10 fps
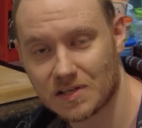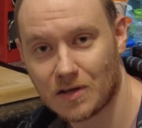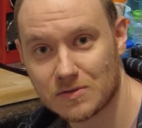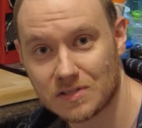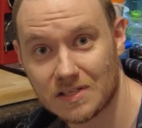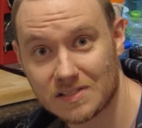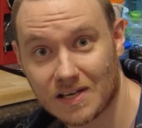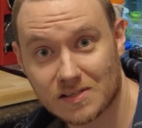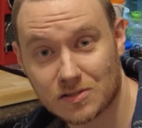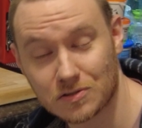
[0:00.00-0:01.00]
of those these
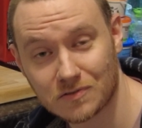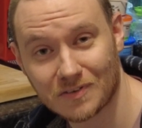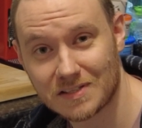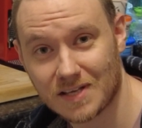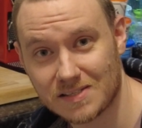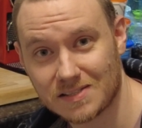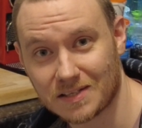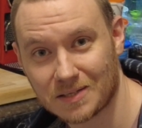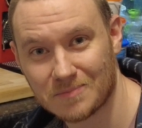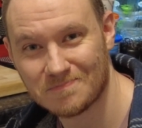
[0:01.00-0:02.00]
days are just
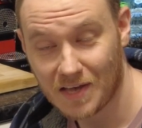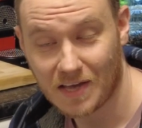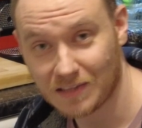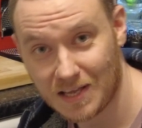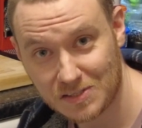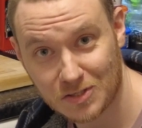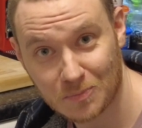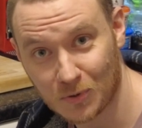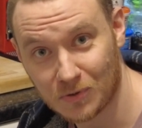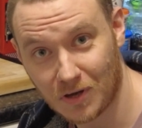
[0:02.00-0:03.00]
fantastic. And
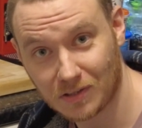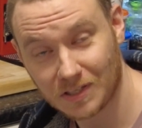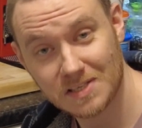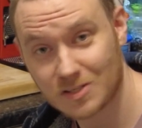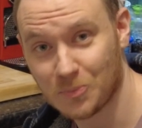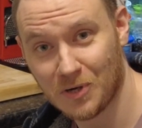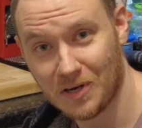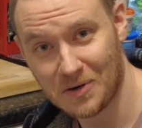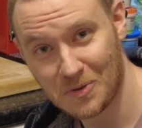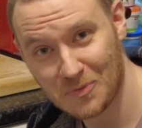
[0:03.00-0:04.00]
last but not least, coming in
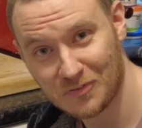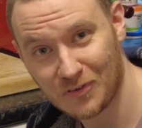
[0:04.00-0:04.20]
at number